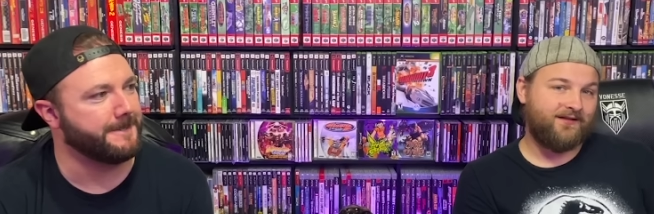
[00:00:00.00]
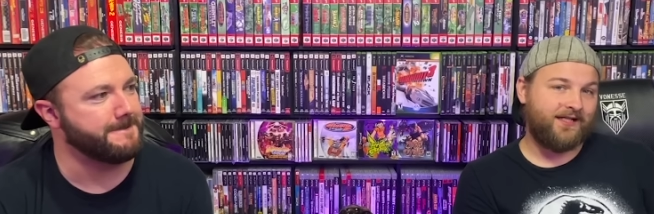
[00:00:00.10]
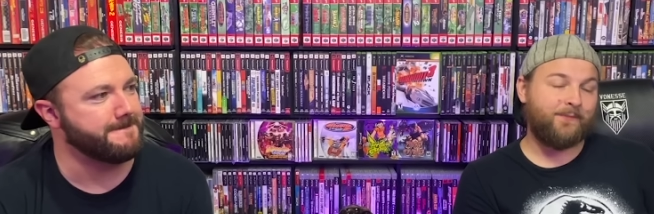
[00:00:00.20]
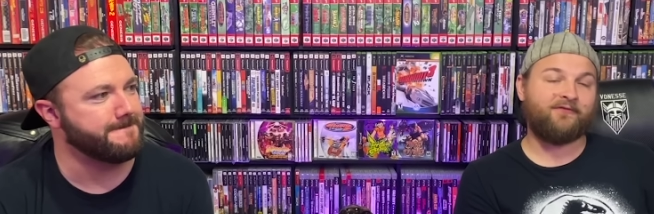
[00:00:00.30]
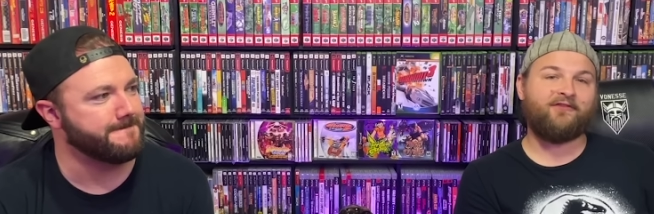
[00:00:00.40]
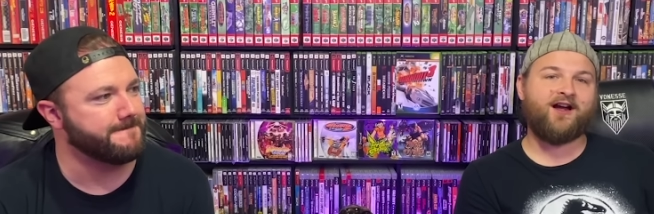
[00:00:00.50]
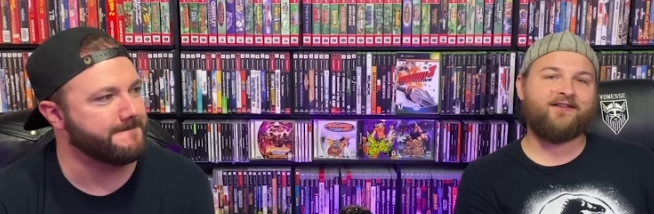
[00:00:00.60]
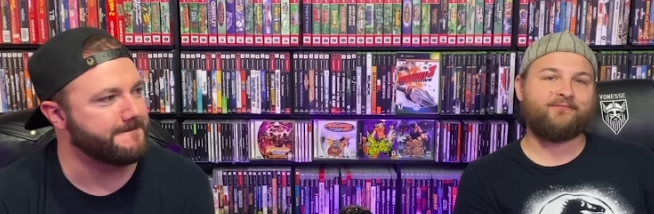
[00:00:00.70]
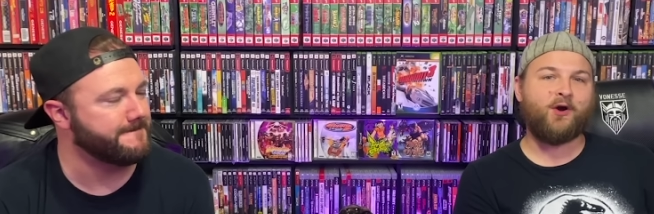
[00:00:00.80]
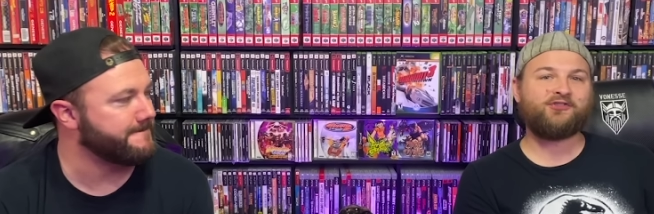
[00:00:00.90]
Speaker 1: Number
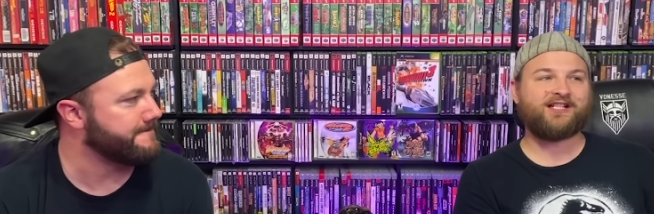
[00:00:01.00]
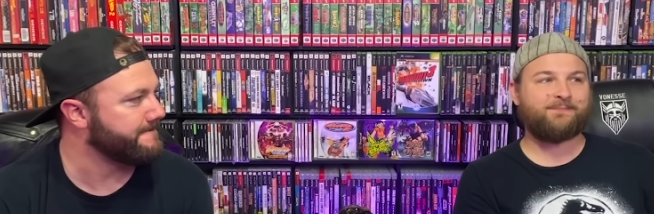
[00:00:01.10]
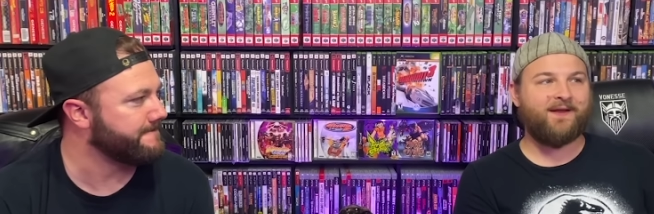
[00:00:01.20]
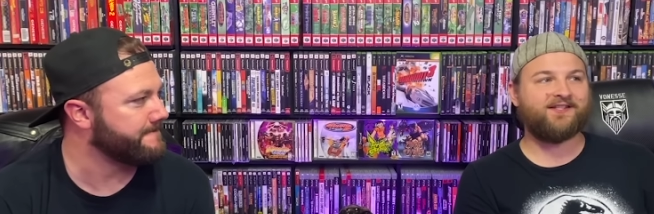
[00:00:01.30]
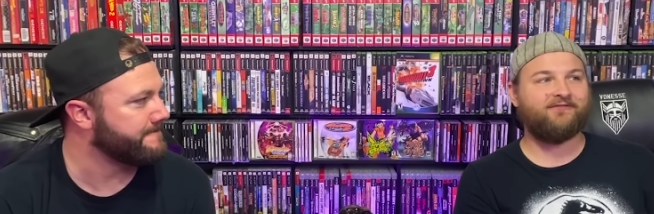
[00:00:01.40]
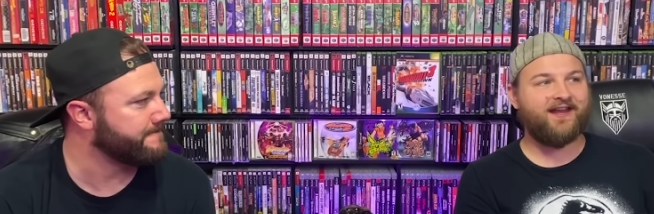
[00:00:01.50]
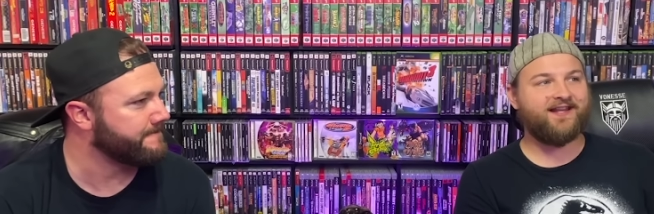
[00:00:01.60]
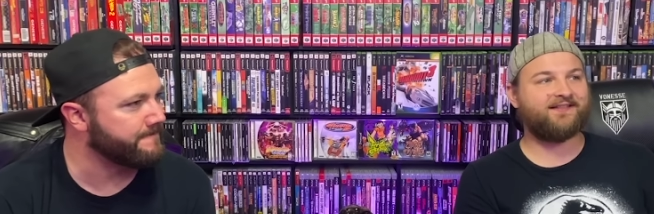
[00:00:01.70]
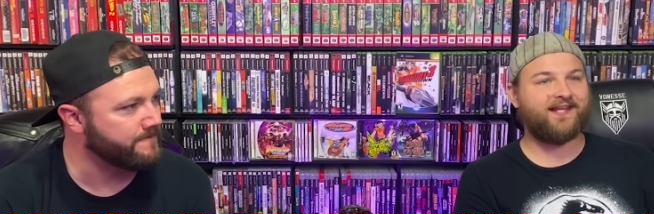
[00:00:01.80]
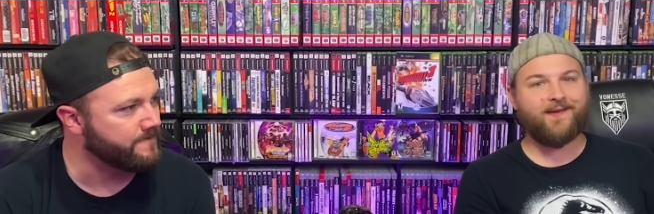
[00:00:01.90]
five, most expensive
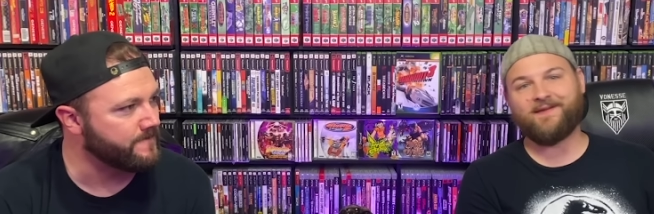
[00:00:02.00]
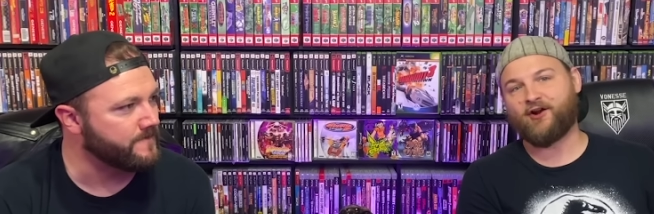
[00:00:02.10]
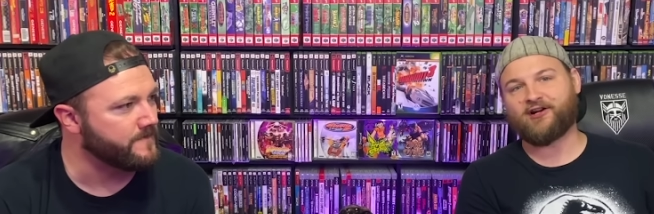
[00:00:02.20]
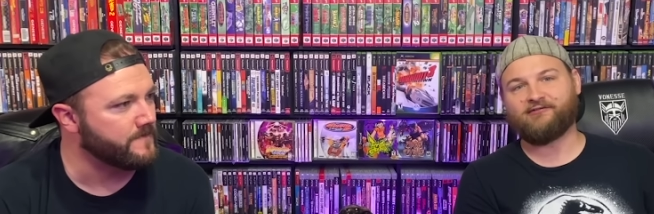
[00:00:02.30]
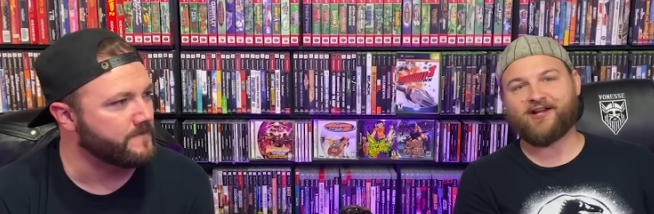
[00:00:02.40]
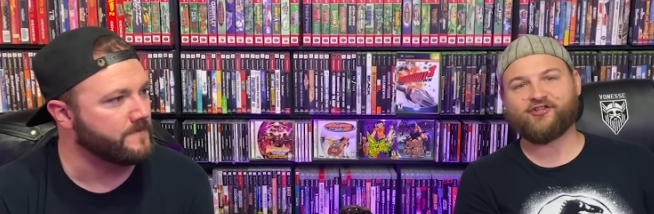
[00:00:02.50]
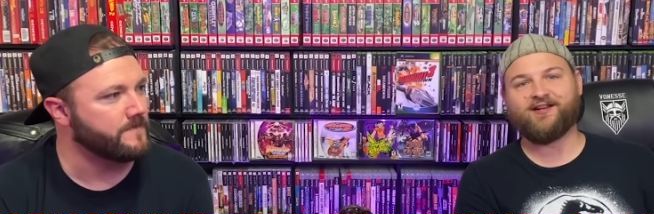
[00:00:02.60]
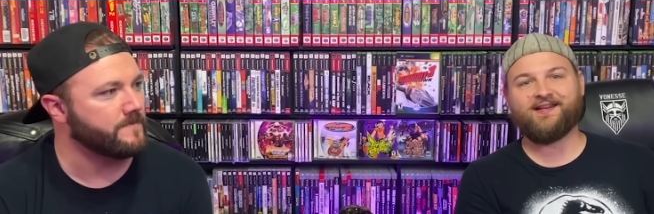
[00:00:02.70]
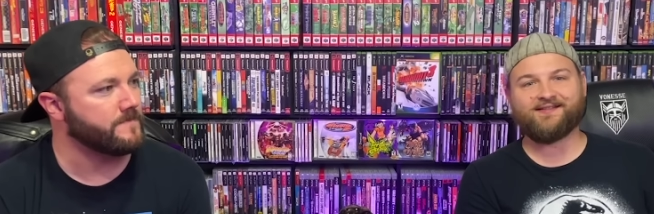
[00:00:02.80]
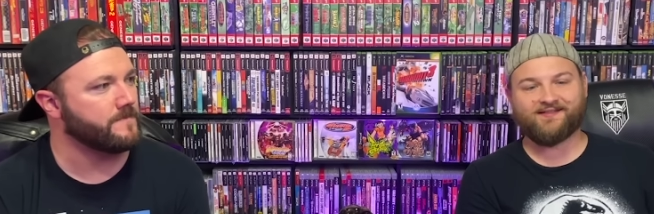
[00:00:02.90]
NES game in our collection
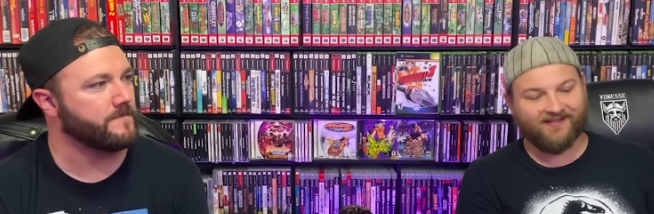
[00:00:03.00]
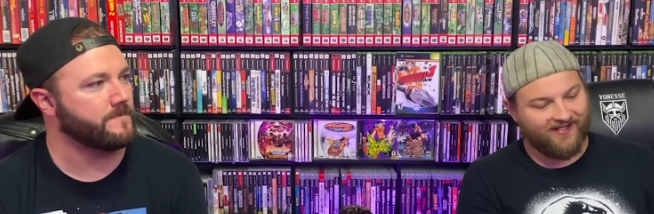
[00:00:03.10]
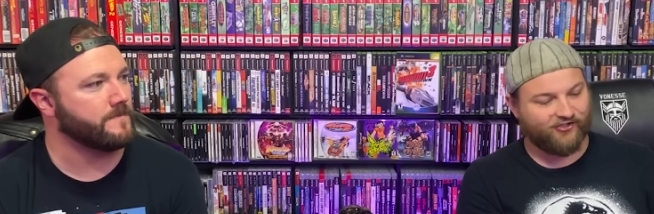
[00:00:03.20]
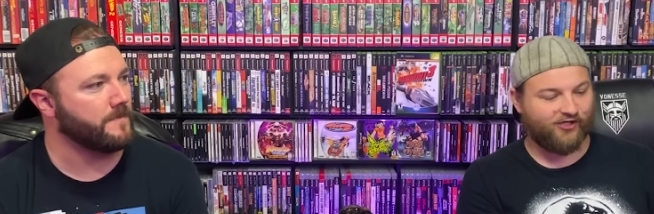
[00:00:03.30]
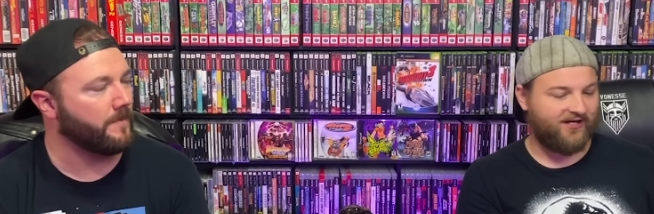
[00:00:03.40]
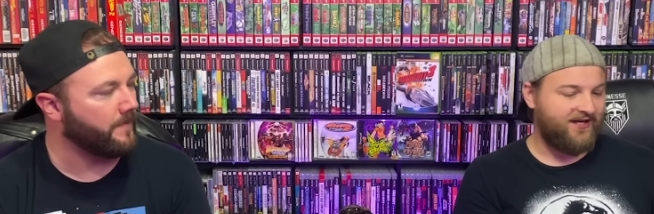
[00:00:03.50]
is Ninja